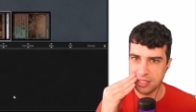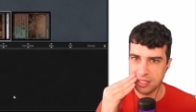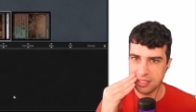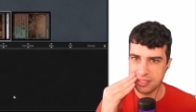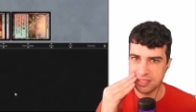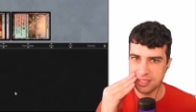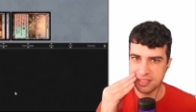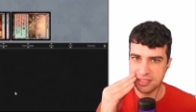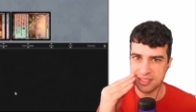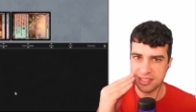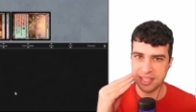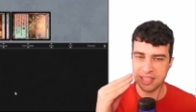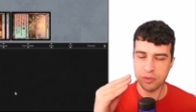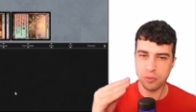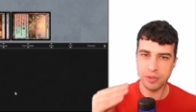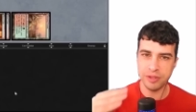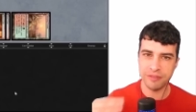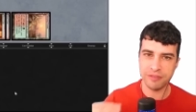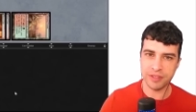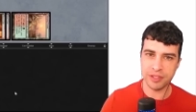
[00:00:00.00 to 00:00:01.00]
since they
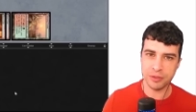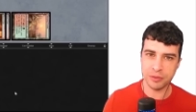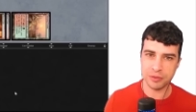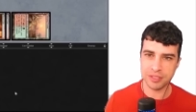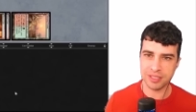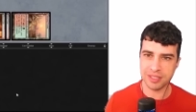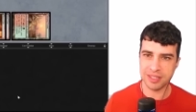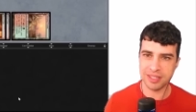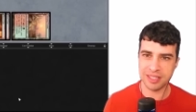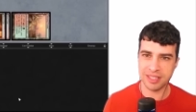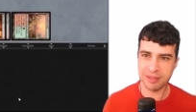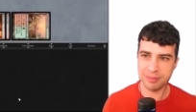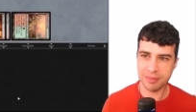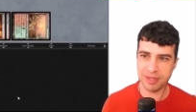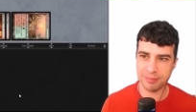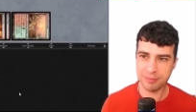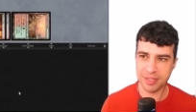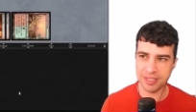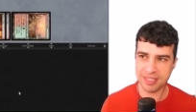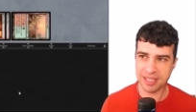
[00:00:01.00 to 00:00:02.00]
revealed the
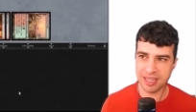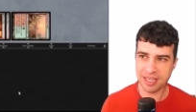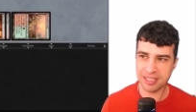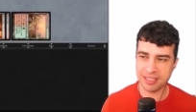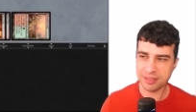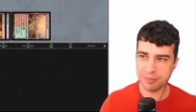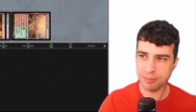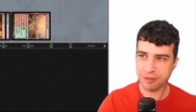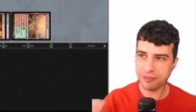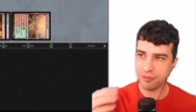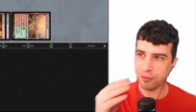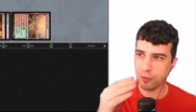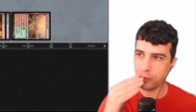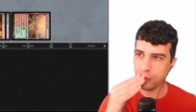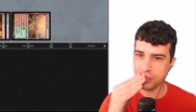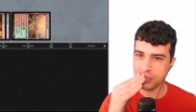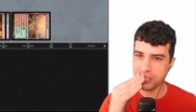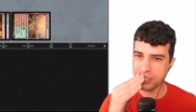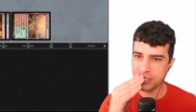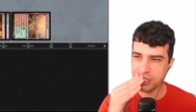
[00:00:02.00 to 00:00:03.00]
basic island
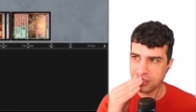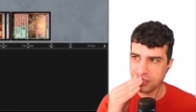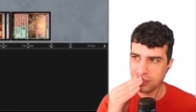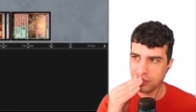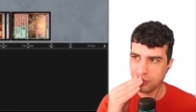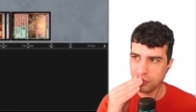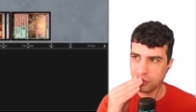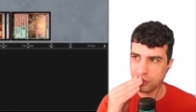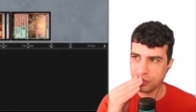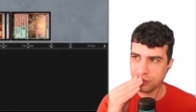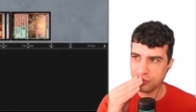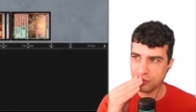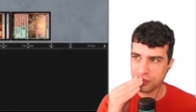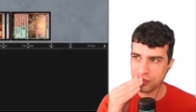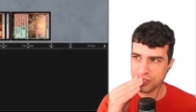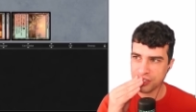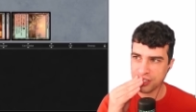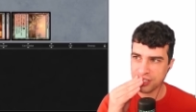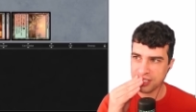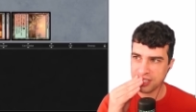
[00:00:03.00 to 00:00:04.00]
before, we knew for
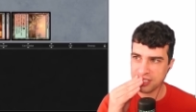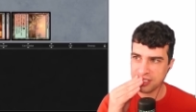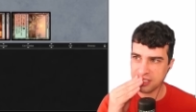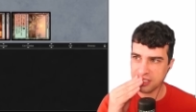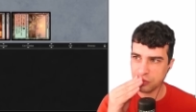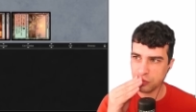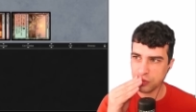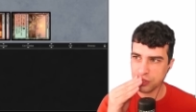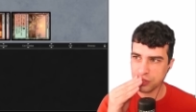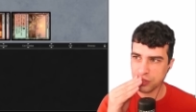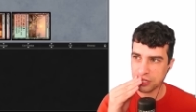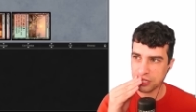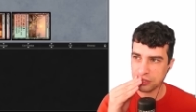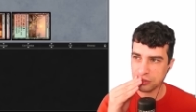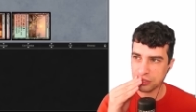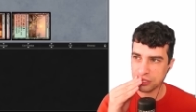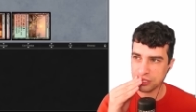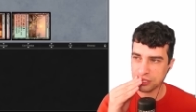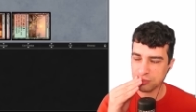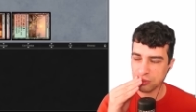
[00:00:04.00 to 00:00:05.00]
sure that it was okay
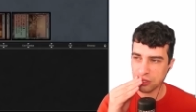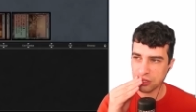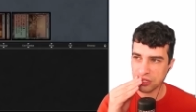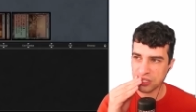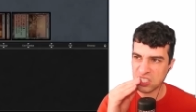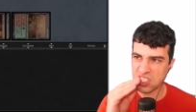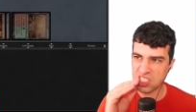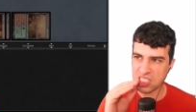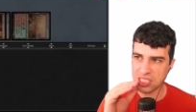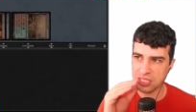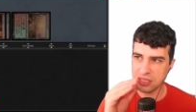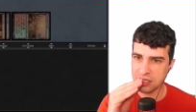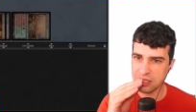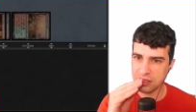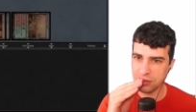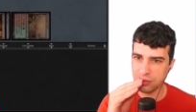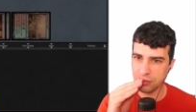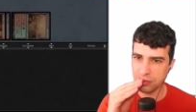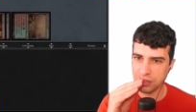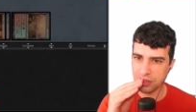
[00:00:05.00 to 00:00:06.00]
to just block and
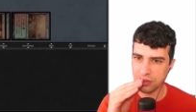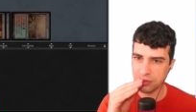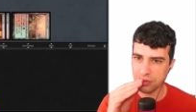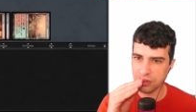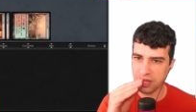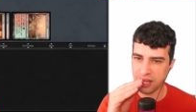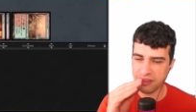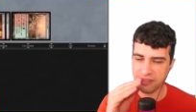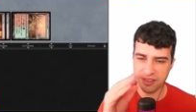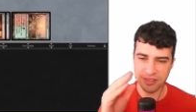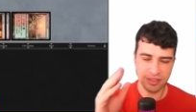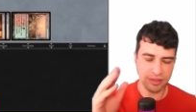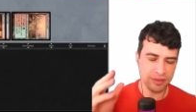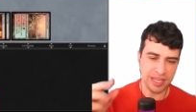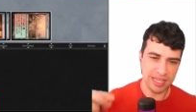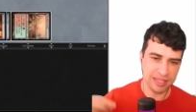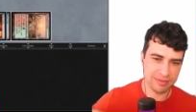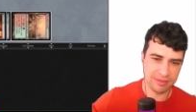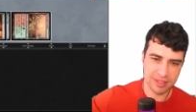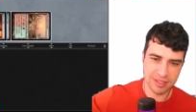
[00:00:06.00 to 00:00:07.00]
we would have lethal.
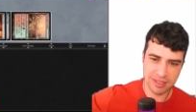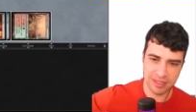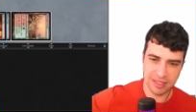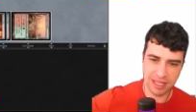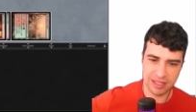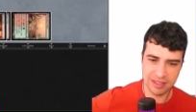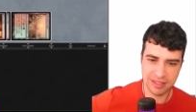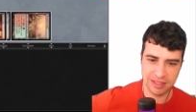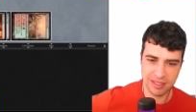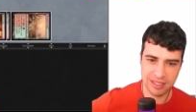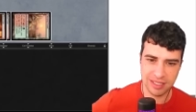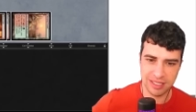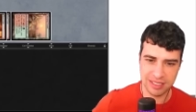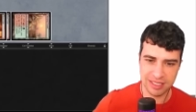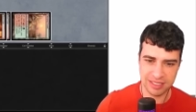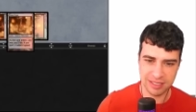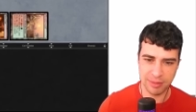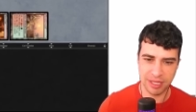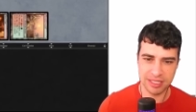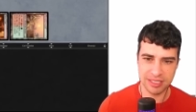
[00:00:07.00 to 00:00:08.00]
Yeah, it
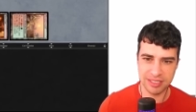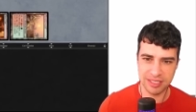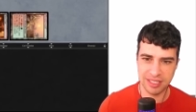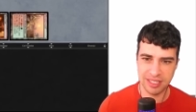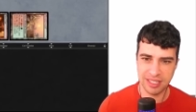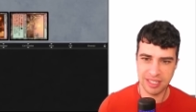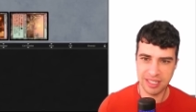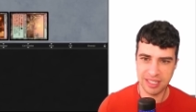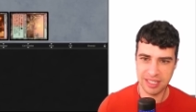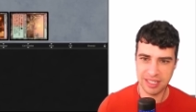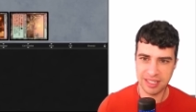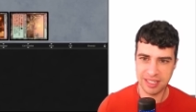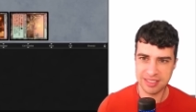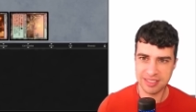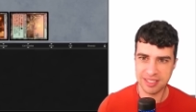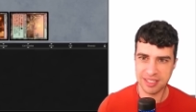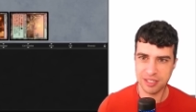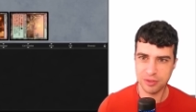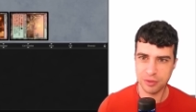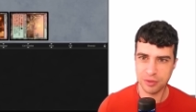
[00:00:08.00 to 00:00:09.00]
doesn't matter.
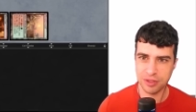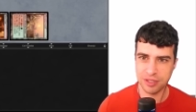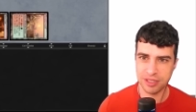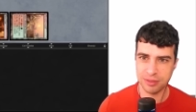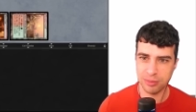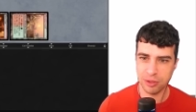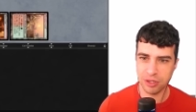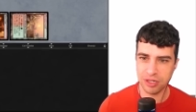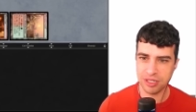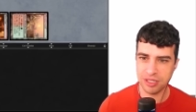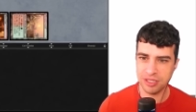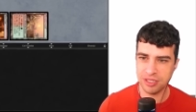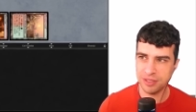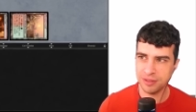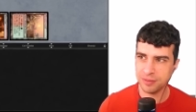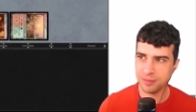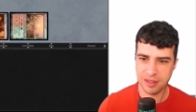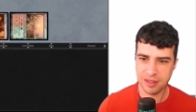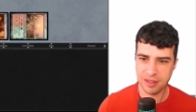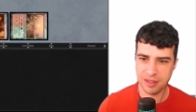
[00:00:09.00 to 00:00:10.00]
Let's kill the blocker,
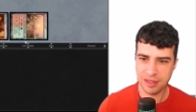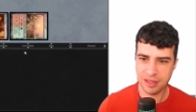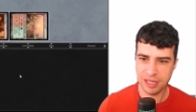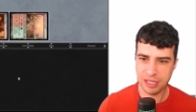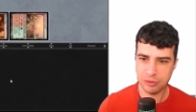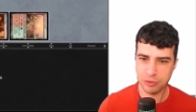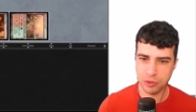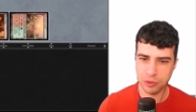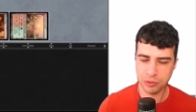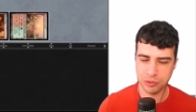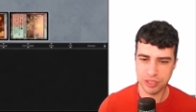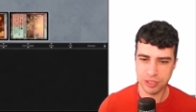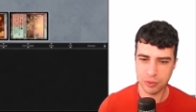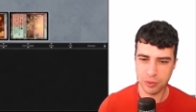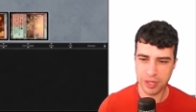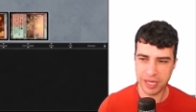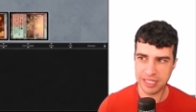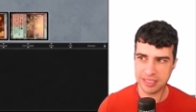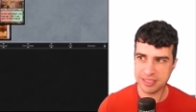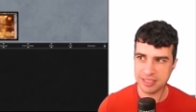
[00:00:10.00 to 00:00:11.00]
and we'll deal
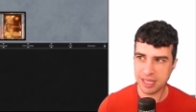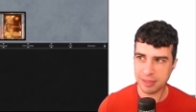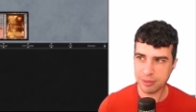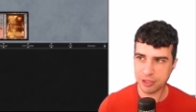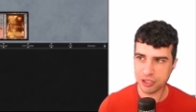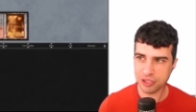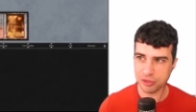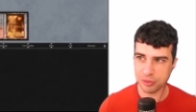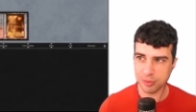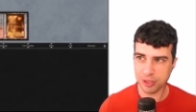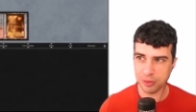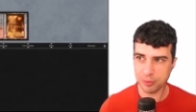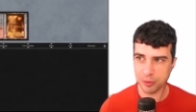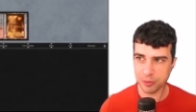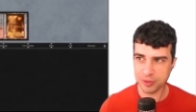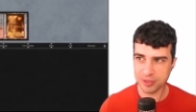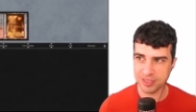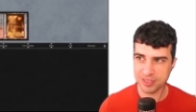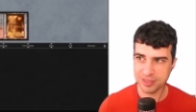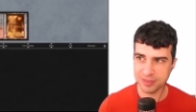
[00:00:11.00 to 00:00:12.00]
8 damage to my
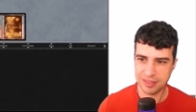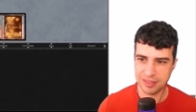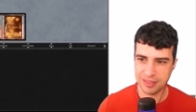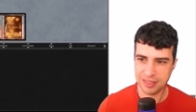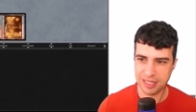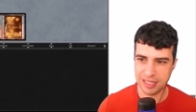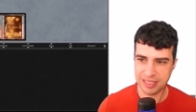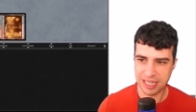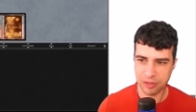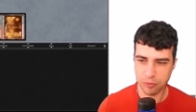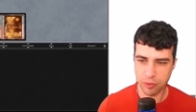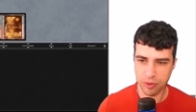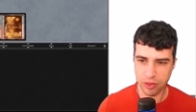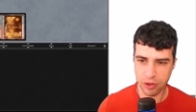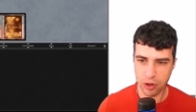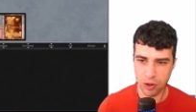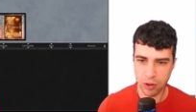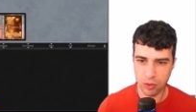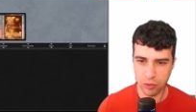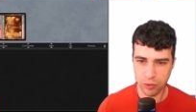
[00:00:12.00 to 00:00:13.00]
opponent. Attack with
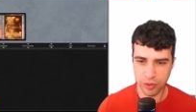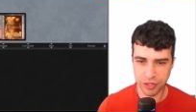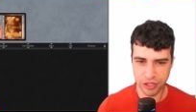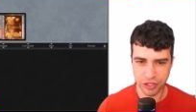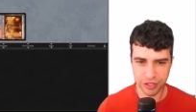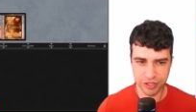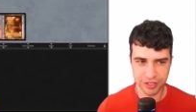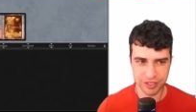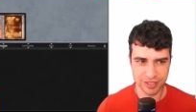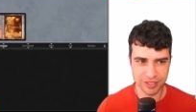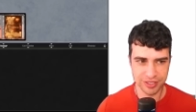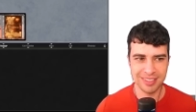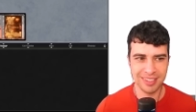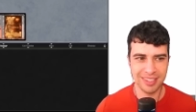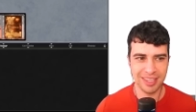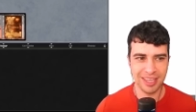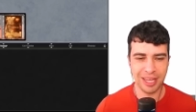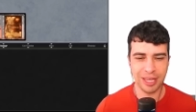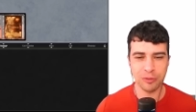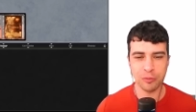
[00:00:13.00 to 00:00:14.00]
all creatures,
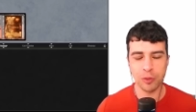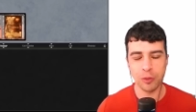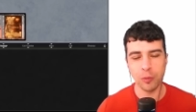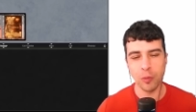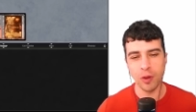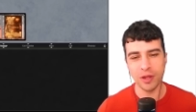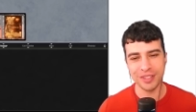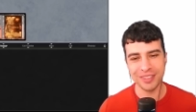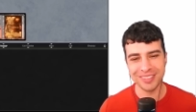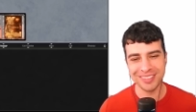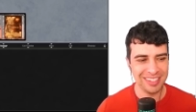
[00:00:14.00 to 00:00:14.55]
and we won.